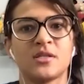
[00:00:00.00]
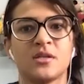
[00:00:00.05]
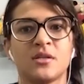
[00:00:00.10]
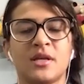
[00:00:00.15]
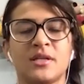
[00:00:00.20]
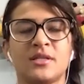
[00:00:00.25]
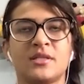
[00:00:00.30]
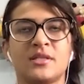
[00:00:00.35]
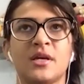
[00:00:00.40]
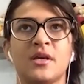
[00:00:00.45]

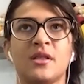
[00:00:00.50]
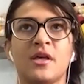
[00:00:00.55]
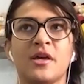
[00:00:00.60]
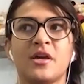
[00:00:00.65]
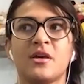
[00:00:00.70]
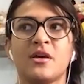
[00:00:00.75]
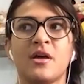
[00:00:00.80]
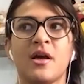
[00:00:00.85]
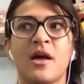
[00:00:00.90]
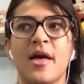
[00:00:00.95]
Let's say like
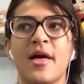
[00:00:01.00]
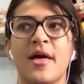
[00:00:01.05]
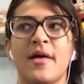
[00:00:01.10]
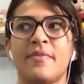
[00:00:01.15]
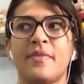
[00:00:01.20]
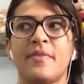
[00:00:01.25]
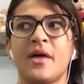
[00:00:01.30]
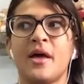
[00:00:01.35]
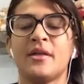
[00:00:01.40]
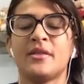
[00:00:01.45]

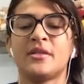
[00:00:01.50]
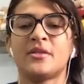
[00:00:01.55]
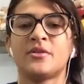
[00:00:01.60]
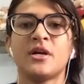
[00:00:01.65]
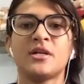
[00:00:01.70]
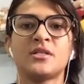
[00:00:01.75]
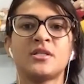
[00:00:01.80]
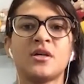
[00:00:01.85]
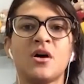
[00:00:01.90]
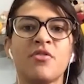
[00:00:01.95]
at
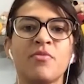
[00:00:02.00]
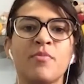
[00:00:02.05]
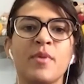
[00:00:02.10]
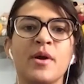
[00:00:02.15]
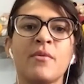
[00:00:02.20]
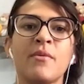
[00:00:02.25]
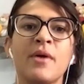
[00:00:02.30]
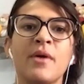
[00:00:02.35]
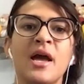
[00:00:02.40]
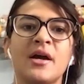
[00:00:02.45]
Great South Bay
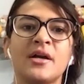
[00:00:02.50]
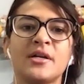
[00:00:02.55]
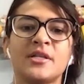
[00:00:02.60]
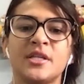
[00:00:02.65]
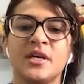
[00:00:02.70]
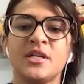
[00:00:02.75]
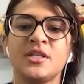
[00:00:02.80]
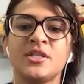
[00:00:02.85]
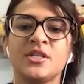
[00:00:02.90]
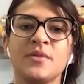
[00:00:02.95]
where I
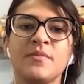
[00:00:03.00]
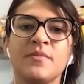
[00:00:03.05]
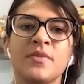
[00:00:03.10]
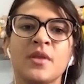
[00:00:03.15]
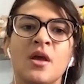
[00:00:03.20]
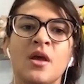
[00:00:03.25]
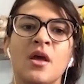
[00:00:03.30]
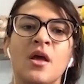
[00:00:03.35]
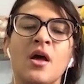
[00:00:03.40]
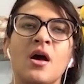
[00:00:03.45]
teach,
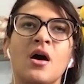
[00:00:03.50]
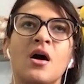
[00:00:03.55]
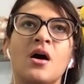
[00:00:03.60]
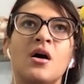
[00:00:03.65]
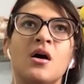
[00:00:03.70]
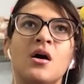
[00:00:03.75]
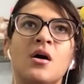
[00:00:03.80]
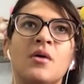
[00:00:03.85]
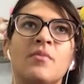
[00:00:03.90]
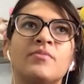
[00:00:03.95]

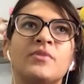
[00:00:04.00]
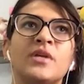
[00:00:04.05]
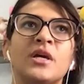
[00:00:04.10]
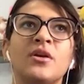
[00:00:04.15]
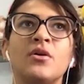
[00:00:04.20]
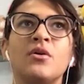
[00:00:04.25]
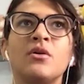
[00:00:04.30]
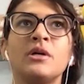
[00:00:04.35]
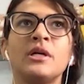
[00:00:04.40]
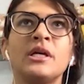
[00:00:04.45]
the
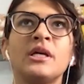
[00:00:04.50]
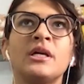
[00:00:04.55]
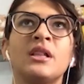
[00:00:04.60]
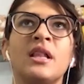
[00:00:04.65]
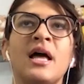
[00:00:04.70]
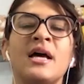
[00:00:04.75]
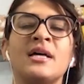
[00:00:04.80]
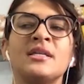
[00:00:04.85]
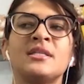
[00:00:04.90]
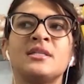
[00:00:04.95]
no-gi
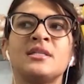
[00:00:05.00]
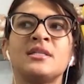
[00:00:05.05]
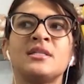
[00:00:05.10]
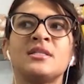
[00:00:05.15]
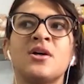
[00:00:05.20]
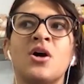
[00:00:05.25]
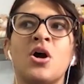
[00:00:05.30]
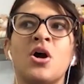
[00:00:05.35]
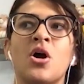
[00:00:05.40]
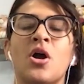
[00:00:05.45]
classes
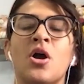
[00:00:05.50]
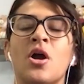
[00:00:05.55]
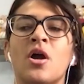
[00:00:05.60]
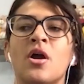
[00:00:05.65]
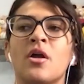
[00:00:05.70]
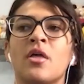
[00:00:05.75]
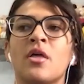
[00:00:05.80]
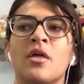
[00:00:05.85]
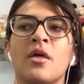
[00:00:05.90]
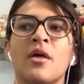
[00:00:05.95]

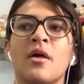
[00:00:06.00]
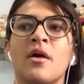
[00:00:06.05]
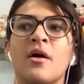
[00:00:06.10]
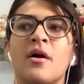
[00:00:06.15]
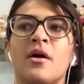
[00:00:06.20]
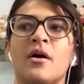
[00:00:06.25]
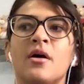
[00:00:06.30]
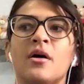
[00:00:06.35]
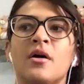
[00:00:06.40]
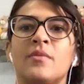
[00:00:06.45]
are
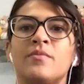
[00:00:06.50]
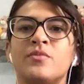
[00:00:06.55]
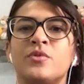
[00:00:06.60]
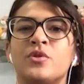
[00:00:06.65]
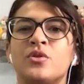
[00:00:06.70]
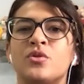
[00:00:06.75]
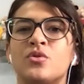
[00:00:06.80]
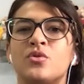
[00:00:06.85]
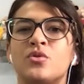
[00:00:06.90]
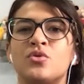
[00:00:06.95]

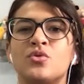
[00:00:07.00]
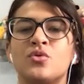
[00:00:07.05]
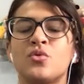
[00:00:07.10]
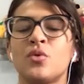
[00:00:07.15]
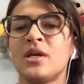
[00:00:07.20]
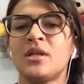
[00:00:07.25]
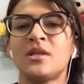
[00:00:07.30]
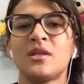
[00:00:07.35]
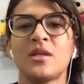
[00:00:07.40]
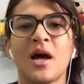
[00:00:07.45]

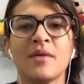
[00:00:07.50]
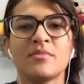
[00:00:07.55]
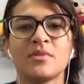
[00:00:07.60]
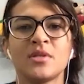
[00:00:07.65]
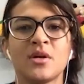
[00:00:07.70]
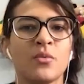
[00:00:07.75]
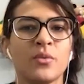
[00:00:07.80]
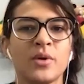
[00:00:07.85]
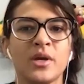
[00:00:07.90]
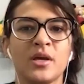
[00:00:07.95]
3 times
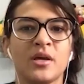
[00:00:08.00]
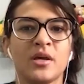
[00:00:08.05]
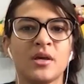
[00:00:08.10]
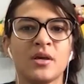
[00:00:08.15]
a week.